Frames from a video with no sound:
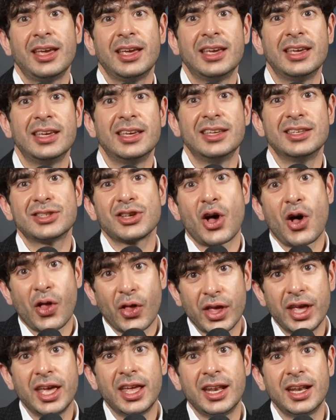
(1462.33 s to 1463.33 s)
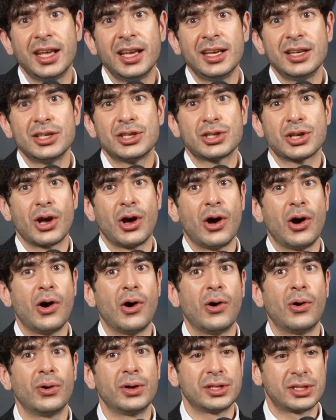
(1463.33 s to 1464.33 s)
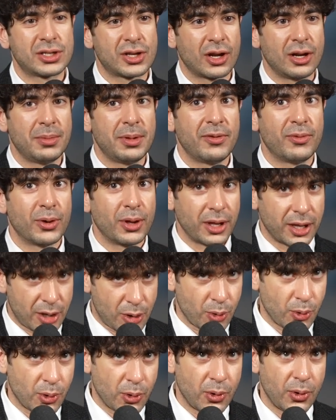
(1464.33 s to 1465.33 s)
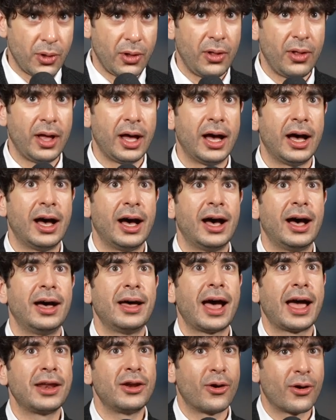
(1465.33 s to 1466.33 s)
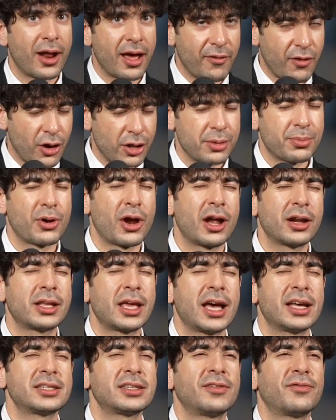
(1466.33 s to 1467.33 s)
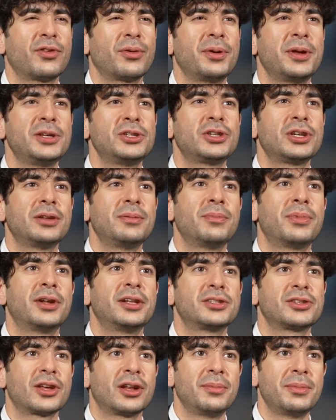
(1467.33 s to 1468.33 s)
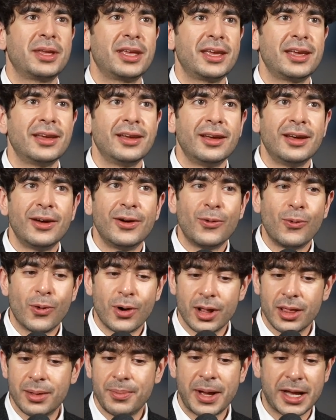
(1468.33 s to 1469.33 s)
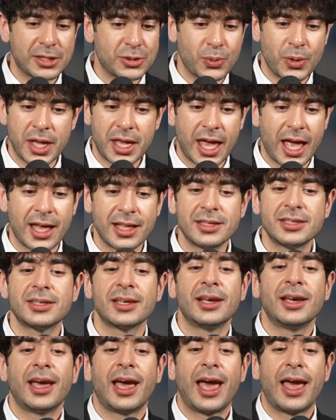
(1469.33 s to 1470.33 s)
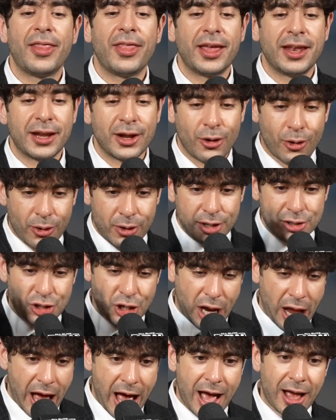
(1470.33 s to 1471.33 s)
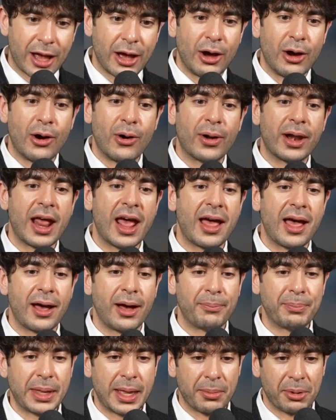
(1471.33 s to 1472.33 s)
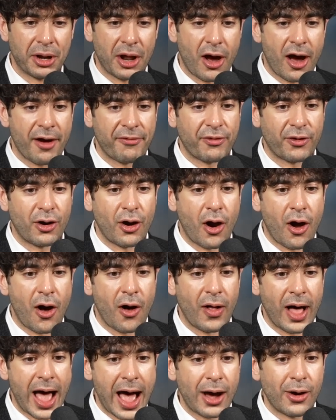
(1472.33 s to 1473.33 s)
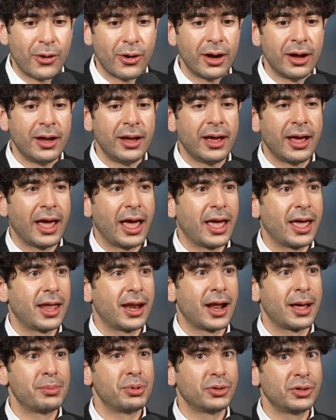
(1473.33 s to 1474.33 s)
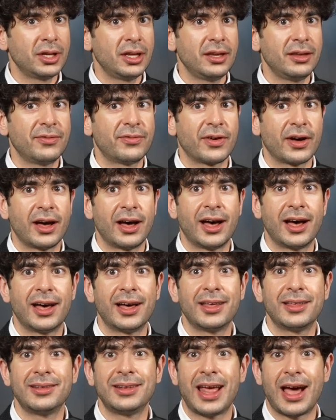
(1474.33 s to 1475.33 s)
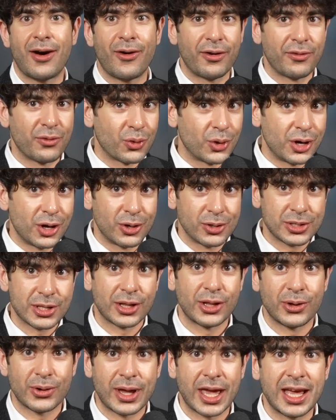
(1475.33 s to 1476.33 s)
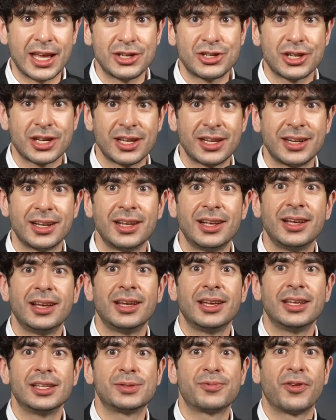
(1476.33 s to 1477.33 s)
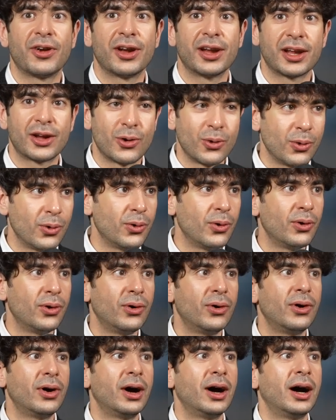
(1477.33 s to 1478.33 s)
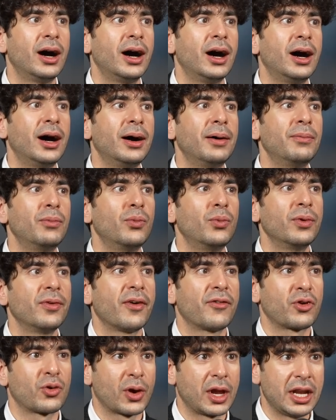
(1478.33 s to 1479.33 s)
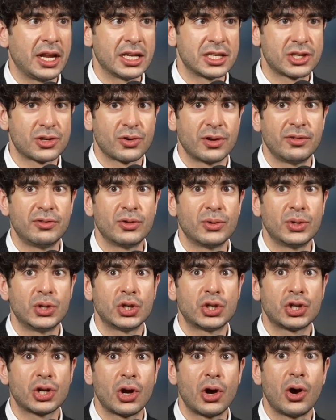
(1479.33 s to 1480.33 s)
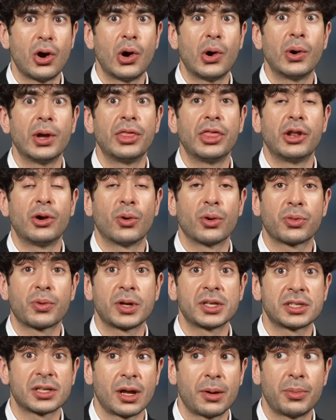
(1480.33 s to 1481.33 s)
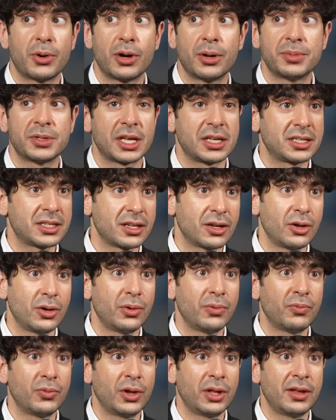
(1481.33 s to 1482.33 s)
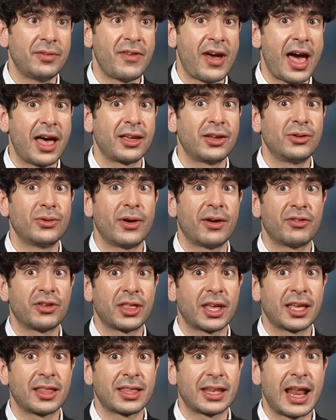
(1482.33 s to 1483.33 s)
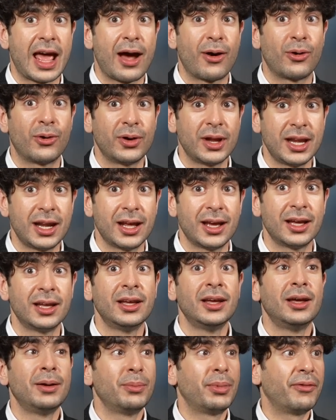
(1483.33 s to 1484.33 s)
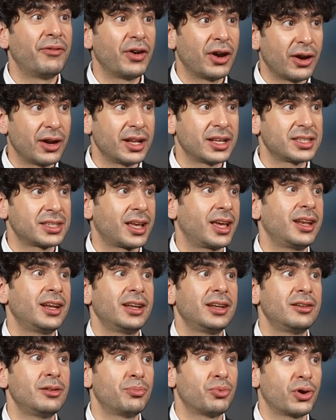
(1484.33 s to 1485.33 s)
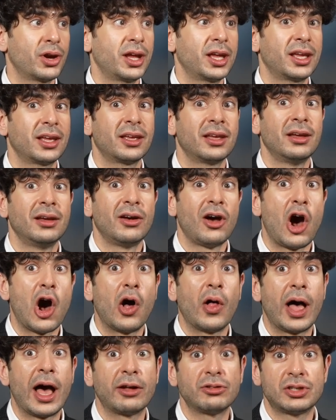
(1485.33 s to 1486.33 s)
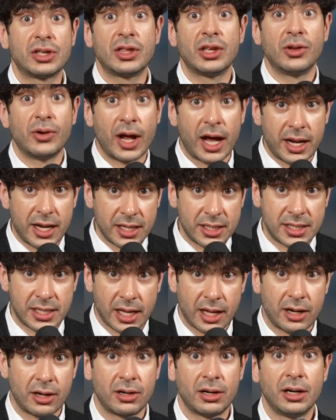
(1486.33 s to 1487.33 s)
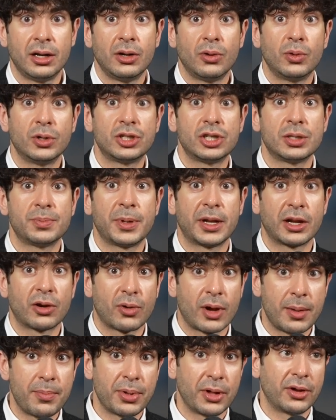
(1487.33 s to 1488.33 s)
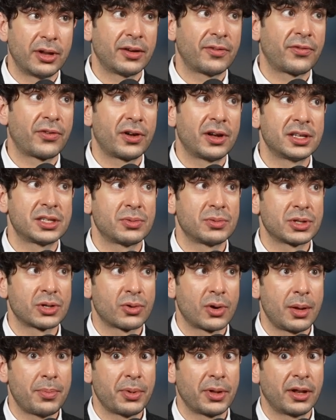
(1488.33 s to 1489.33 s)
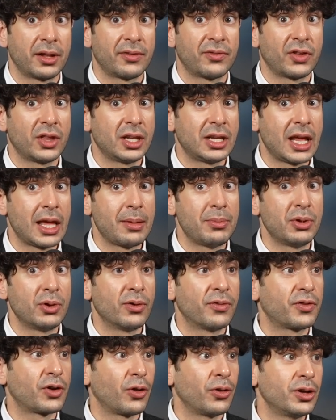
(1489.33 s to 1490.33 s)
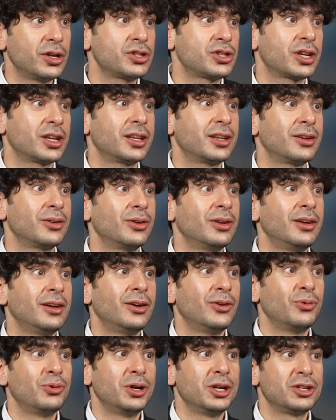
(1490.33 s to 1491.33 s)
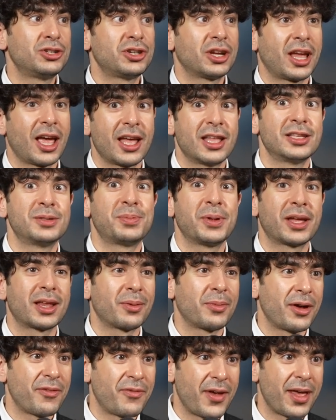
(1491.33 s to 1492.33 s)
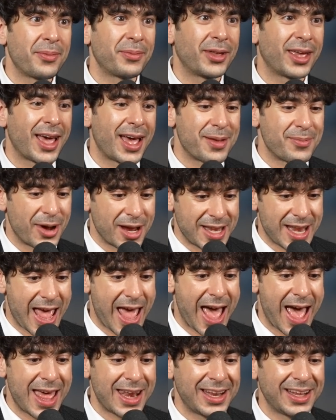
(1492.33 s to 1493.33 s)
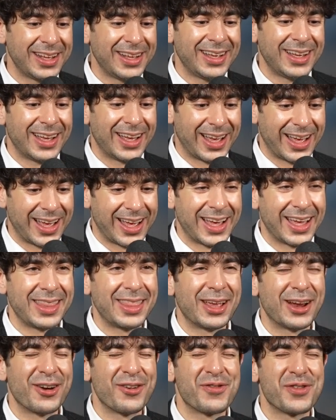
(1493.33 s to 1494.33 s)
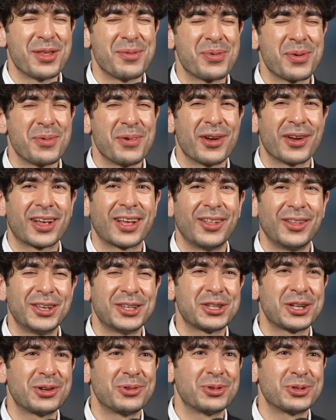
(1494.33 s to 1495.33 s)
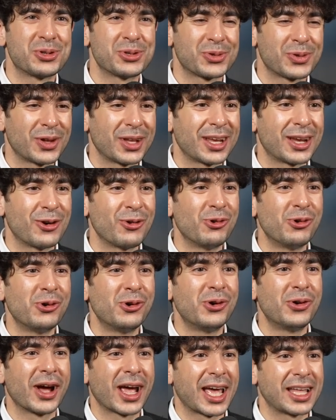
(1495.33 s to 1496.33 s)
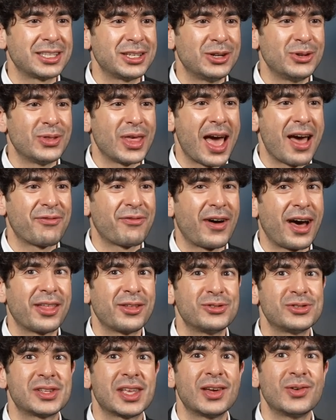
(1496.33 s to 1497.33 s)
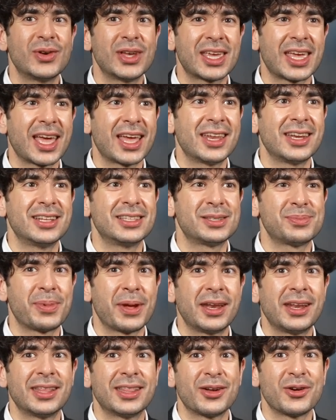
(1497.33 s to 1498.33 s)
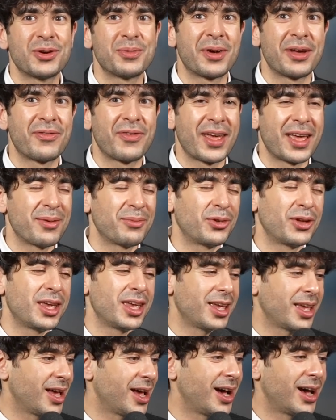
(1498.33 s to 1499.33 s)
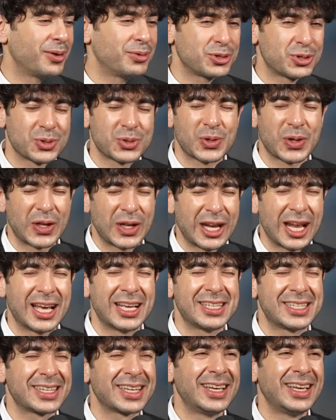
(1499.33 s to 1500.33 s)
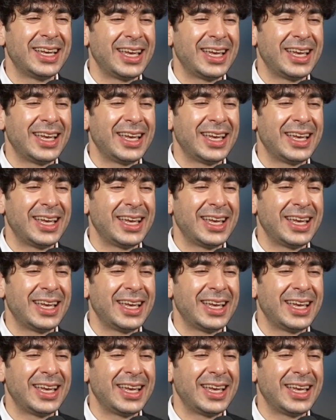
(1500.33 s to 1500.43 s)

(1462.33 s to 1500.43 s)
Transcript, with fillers: Is All In, so it's going to be really cool. Uh, I don't have all the broadcast information, but it's going to be one of the best weekends. And then to go to Chicago and be able to offer All Out, and I believe uh, now everyone knows the location. It's very cool. Uh, we have a great history of doing the show in the Northwest suburbs. I still really value everything at the NOW Arena, but very excited to bring All Out to the United Center, which has been a great building for us. It was a great building for the debut of Collision, which again, speaking of my family, I had my dad uh, there for the premiere of Collision, which was really cool. I got to do that Father's Day weekend and spend it there with my family, uh, which was really nice.